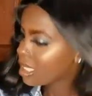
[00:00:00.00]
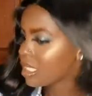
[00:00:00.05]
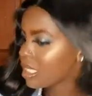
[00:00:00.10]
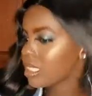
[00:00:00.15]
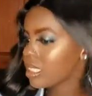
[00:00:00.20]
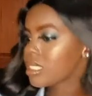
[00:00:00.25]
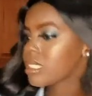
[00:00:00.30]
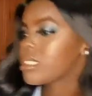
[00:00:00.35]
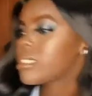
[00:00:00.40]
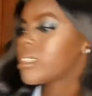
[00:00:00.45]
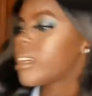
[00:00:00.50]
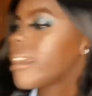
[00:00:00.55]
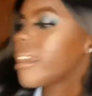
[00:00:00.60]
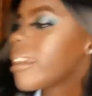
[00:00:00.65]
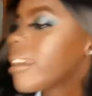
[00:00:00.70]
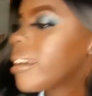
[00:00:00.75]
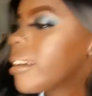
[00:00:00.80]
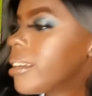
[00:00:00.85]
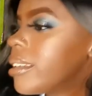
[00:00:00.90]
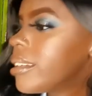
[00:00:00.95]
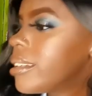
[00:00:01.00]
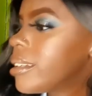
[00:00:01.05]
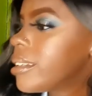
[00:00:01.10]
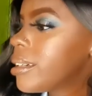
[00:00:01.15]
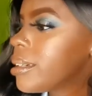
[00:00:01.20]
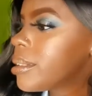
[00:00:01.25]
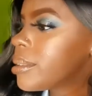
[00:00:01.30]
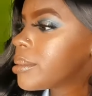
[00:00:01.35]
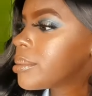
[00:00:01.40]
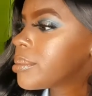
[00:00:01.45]
let's try and
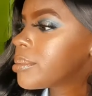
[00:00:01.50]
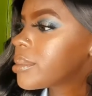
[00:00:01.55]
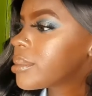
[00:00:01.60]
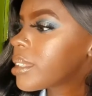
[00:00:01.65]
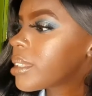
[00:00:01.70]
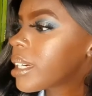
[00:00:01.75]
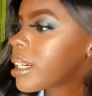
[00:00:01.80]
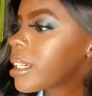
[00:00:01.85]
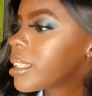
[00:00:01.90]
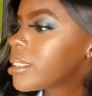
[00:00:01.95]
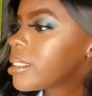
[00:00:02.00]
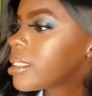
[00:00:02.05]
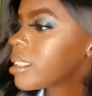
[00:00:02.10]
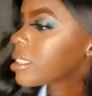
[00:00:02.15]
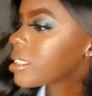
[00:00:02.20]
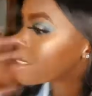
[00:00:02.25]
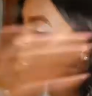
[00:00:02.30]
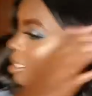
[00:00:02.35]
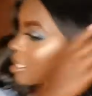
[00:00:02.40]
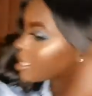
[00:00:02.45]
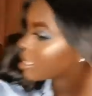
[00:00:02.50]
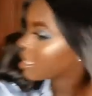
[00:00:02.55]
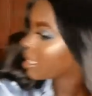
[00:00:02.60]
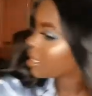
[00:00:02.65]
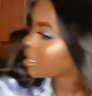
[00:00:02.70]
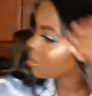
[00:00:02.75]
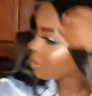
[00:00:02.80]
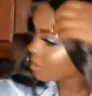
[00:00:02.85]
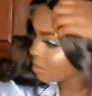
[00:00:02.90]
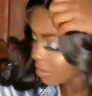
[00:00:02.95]
adjust
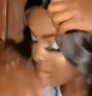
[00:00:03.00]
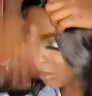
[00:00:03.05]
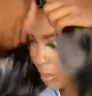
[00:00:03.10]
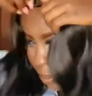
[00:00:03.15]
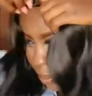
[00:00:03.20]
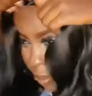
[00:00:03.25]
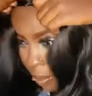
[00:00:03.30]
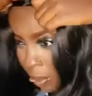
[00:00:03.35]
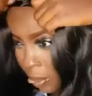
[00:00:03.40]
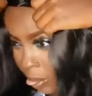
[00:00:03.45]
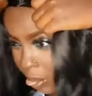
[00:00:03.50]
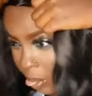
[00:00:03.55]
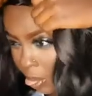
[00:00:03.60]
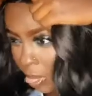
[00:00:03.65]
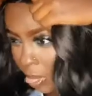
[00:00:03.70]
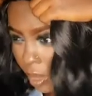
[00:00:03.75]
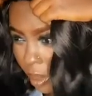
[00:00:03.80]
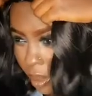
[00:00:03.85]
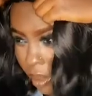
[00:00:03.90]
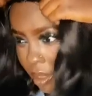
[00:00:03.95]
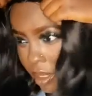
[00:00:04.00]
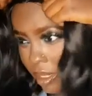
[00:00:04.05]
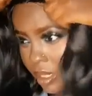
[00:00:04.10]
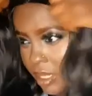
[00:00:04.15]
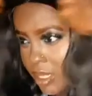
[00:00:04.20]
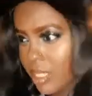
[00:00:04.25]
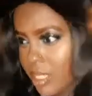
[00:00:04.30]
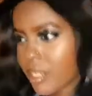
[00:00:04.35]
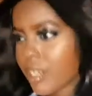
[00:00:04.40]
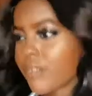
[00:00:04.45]
and
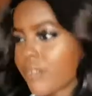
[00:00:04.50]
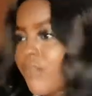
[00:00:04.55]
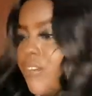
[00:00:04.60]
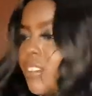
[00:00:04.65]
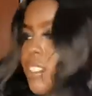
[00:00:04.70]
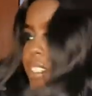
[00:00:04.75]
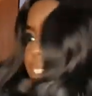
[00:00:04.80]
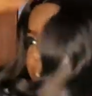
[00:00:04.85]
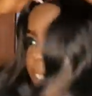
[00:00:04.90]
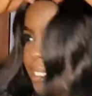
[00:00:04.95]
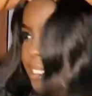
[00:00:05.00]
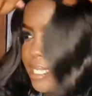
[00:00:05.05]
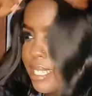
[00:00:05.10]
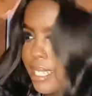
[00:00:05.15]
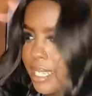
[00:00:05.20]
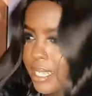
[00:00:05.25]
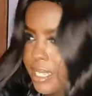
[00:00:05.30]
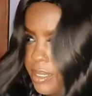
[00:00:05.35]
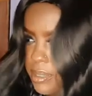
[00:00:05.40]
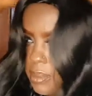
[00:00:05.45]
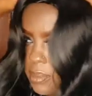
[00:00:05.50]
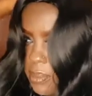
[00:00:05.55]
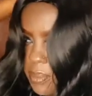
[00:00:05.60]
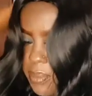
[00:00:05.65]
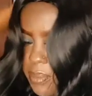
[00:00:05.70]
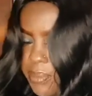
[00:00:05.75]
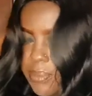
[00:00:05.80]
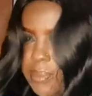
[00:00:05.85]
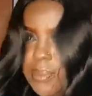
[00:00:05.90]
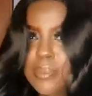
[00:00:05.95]
let's try and fix it
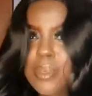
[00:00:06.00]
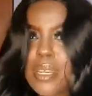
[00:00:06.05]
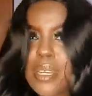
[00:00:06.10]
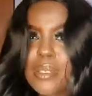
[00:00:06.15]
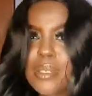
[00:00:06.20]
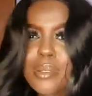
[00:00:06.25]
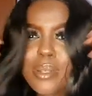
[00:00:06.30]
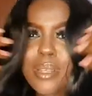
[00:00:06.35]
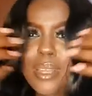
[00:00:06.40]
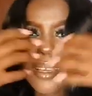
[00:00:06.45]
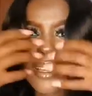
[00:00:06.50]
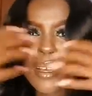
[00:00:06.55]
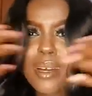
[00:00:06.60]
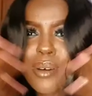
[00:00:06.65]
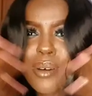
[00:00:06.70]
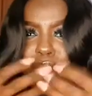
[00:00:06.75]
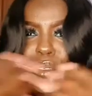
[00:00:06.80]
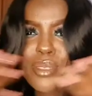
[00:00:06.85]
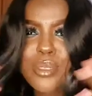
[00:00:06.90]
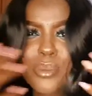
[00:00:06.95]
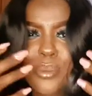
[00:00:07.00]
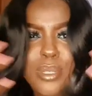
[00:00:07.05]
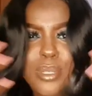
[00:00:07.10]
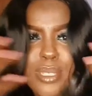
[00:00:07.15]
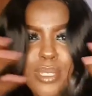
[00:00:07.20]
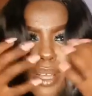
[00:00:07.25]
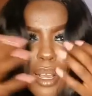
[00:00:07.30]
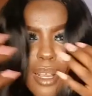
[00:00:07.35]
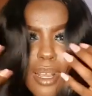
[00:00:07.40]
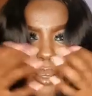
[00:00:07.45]
but i don't like how these wigs
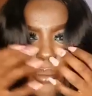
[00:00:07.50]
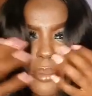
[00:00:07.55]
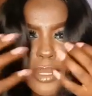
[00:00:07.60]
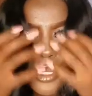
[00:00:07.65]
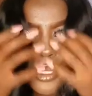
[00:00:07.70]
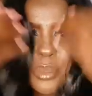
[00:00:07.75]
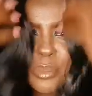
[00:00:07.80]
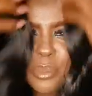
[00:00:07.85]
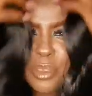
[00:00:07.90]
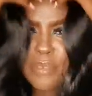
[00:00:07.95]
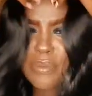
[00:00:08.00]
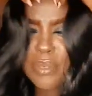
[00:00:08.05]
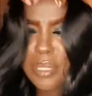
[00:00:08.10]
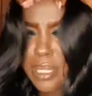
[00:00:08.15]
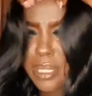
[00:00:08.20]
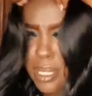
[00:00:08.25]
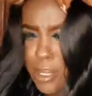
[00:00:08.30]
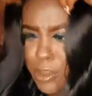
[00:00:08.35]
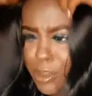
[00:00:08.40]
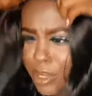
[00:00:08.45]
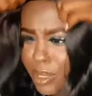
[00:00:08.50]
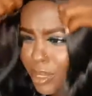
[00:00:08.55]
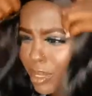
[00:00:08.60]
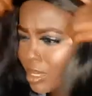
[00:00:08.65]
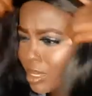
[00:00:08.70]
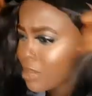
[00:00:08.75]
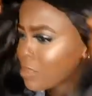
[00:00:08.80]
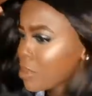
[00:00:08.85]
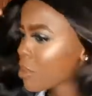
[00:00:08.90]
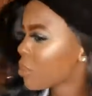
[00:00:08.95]
are coming to my face how did
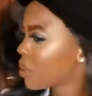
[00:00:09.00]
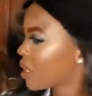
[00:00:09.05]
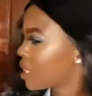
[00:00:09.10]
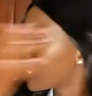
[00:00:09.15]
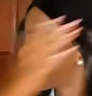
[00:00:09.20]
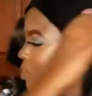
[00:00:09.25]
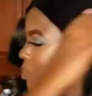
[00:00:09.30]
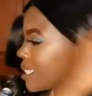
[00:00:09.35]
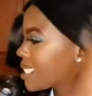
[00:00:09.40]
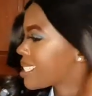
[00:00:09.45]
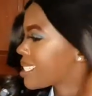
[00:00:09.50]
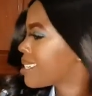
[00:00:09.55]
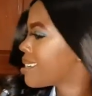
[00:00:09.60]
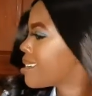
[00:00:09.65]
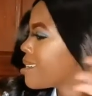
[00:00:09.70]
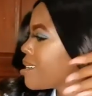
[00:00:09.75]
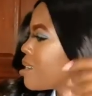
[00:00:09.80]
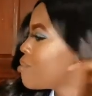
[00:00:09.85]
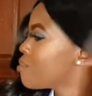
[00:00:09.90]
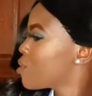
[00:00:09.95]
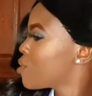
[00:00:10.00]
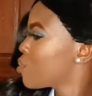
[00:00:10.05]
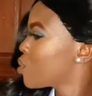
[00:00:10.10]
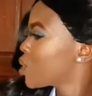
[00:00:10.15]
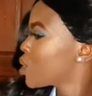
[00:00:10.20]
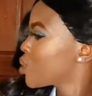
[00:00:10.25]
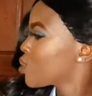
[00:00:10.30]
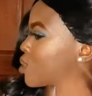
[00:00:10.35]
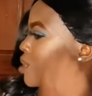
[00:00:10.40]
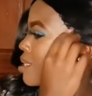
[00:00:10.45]
these people expect people
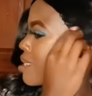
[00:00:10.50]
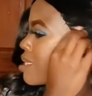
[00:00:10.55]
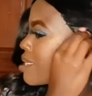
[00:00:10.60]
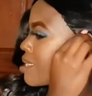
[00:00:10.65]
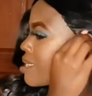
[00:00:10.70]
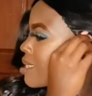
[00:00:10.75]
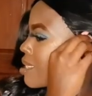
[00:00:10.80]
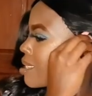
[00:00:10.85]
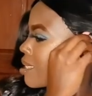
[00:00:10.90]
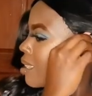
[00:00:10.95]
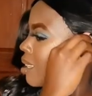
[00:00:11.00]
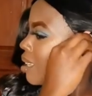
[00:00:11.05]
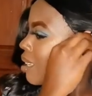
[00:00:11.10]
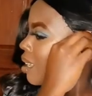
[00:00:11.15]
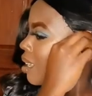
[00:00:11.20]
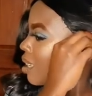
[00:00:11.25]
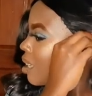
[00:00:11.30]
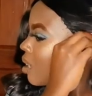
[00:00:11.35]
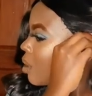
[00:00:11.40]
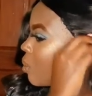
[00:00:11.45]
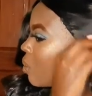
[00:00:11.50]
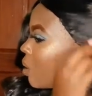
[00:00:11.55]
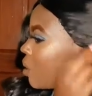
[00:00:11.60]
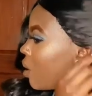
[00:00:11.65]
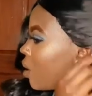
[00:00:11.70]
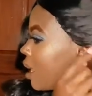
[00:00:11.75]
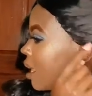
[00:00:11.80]
to see oh i